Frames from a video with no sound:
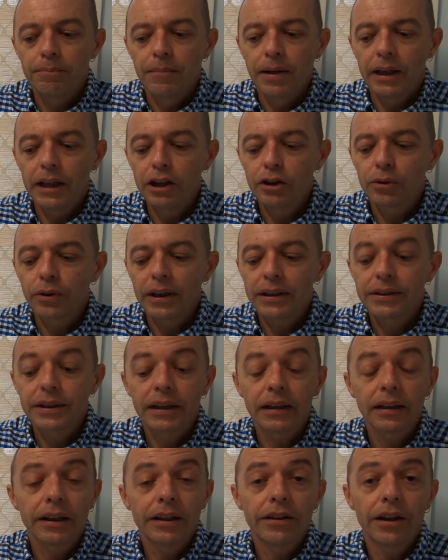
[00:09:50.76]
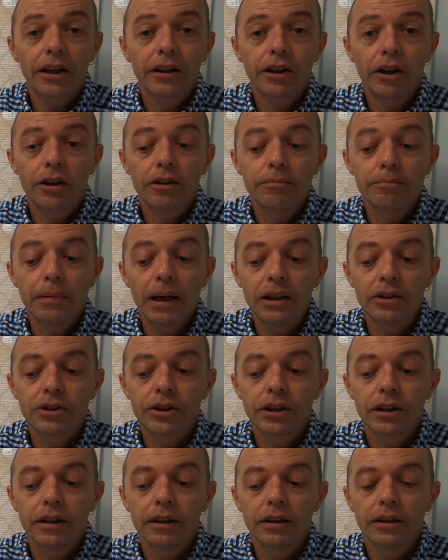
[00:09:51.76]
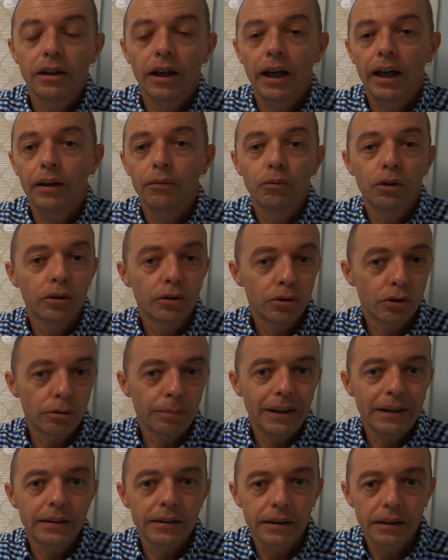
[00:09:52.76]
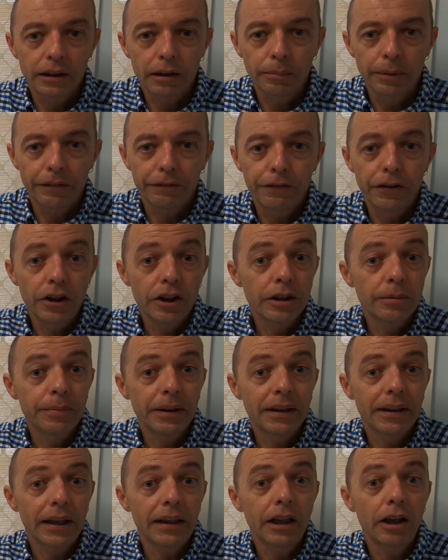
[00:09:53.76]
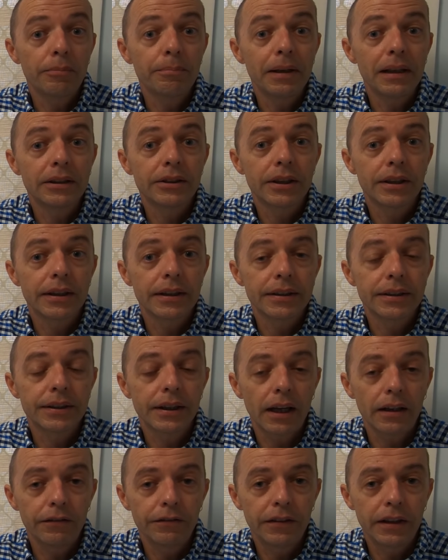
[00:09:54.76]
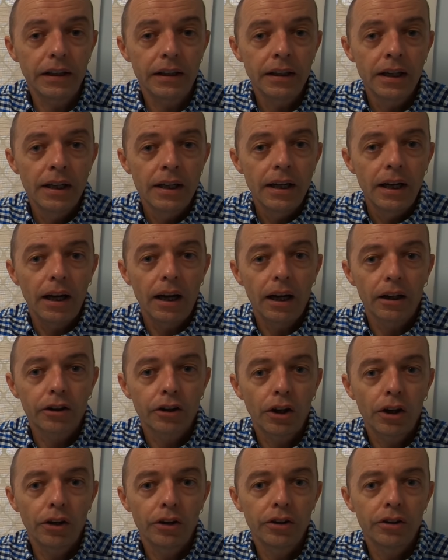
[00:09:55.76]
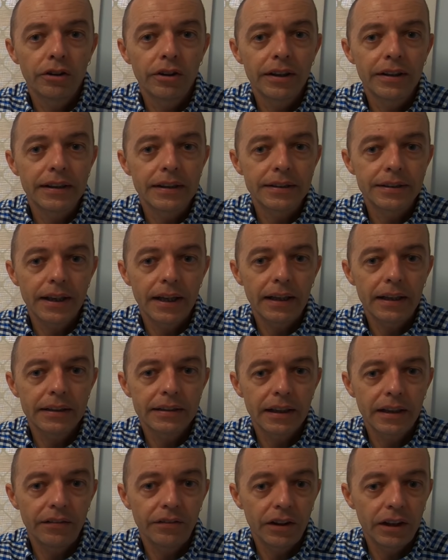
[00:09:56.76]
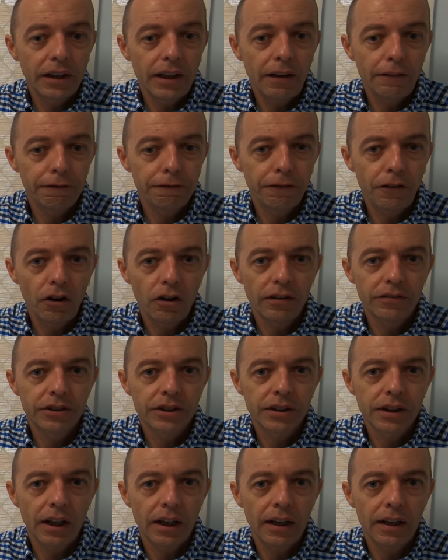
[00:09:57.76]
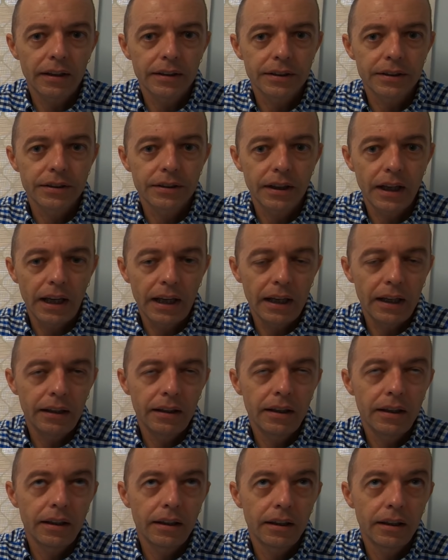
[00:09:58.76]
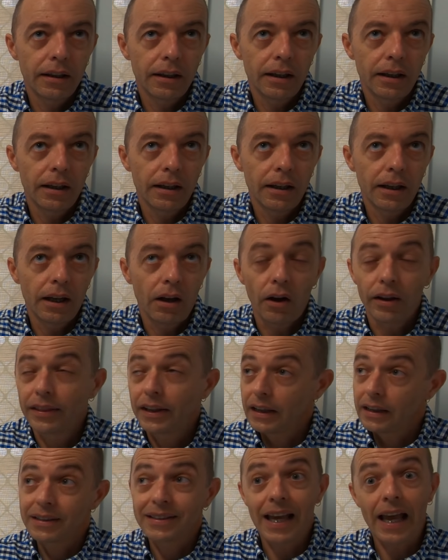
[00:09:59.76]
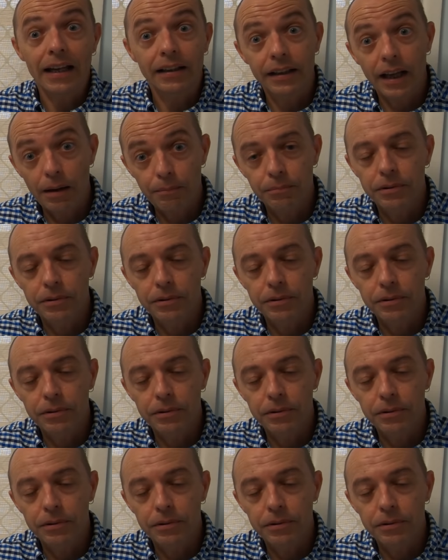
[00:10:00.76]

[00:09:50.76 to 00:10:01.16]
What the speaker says: Interestingly, they don't mention, and we'll talk about this a little bit further, but they don't mention the safety. Kona and the ZS EV have 5 stars, and I think it's ANCAP